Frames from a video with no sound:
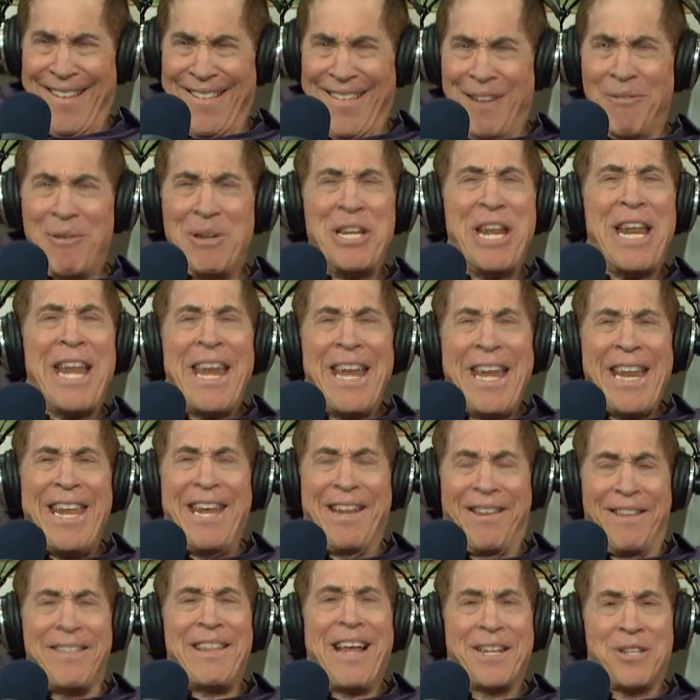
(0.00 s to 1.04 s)
I'm an
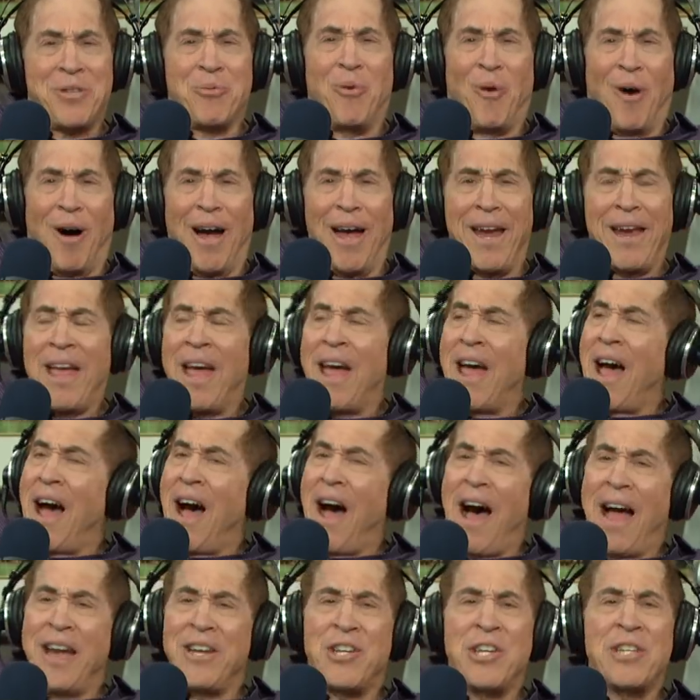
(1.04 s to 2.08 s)
idiot. That's why.
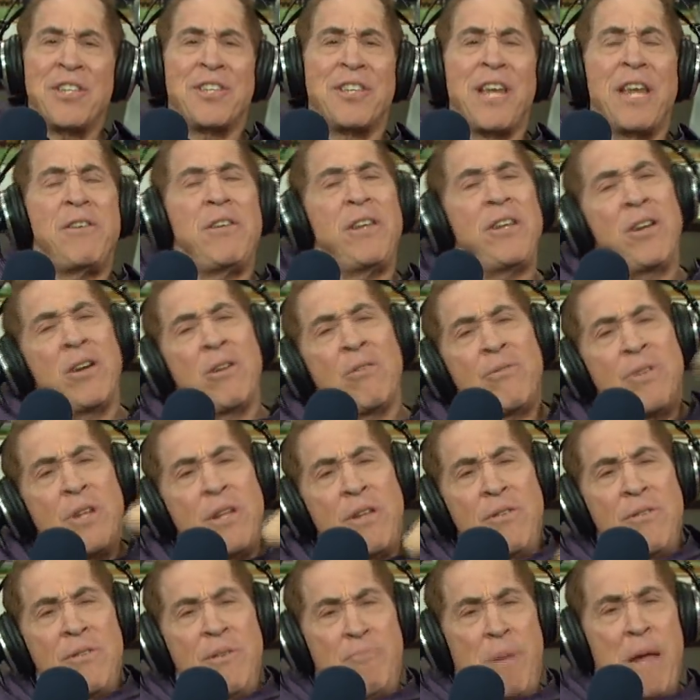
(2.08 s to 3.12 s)
I just said, you know,
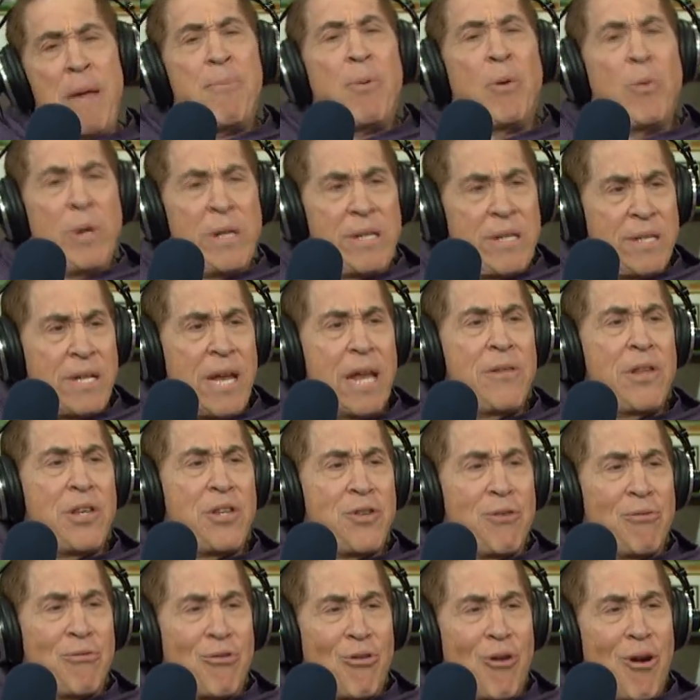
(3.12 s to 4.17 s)
people would say
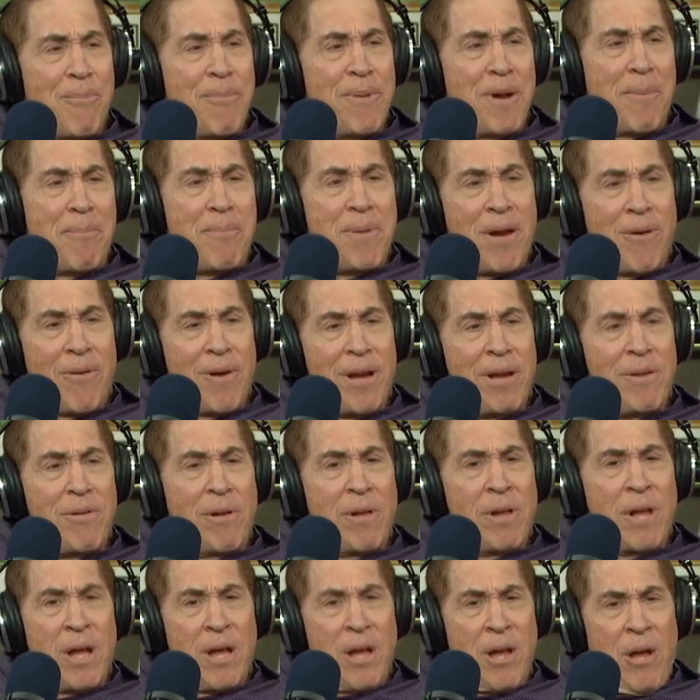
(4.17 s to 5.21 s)
that you grew up in a period
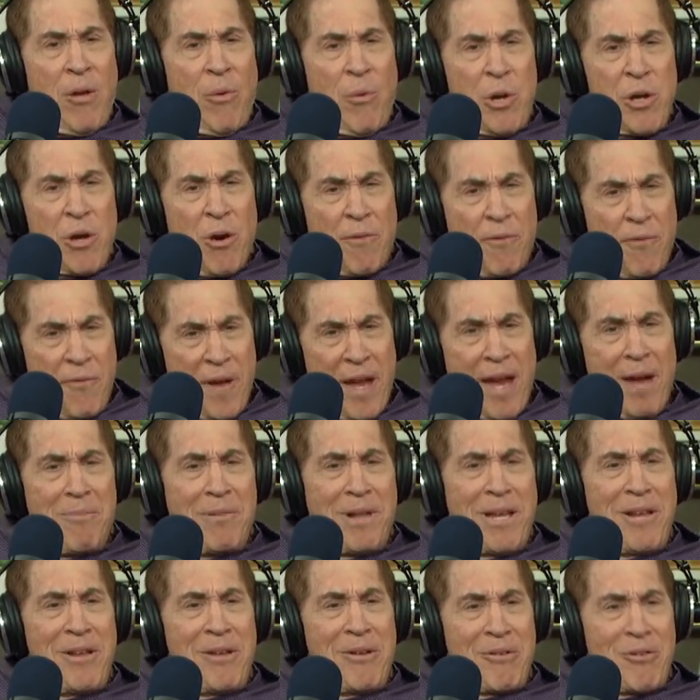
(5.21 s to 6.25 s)
with your
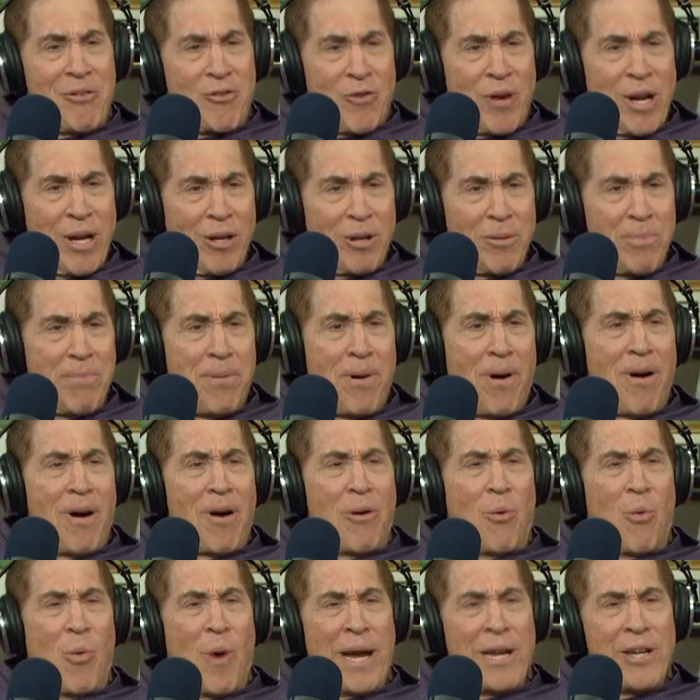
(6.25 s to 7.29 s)
family in a trailer
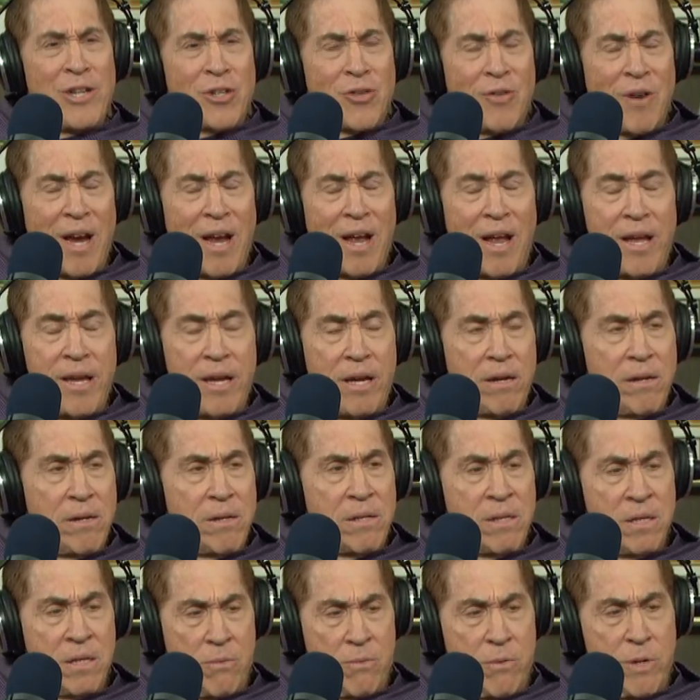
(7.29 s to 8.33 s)
park, white trash. And he
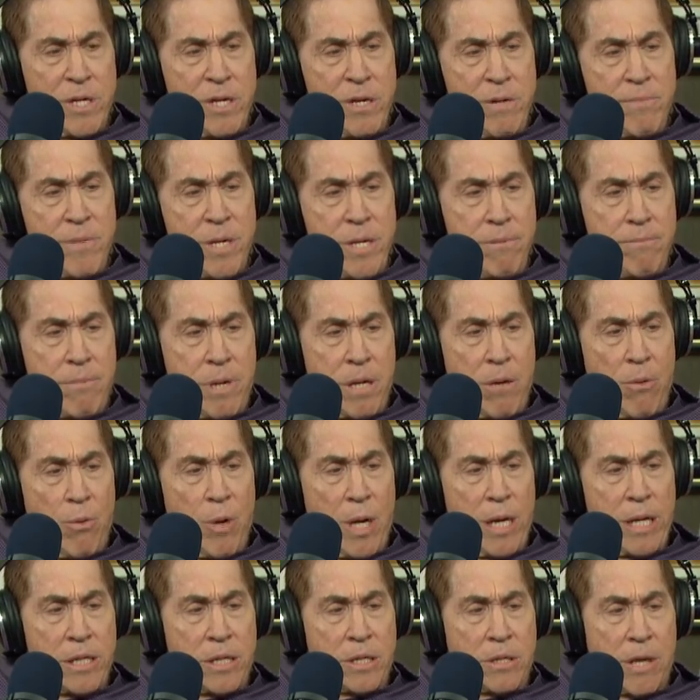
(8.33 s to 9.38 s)
goes, What do you mean by
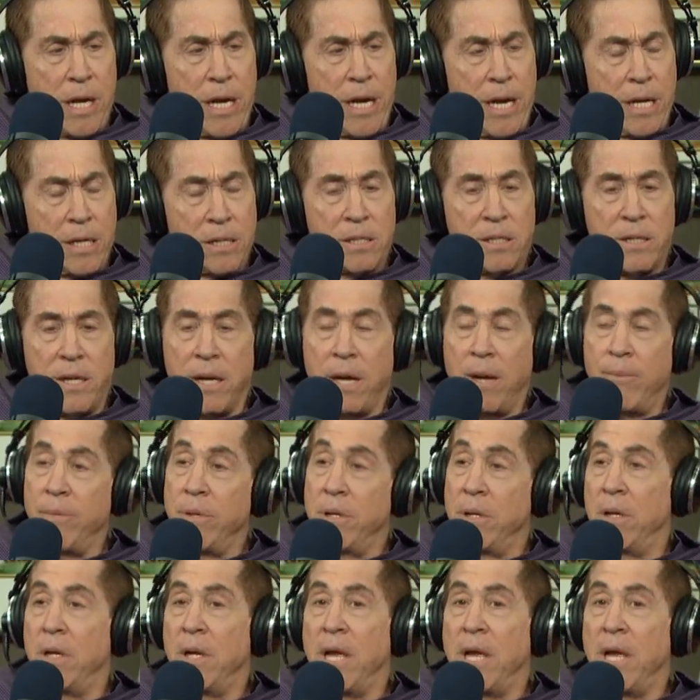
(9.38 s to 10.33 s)
white trash? And I'm, uh,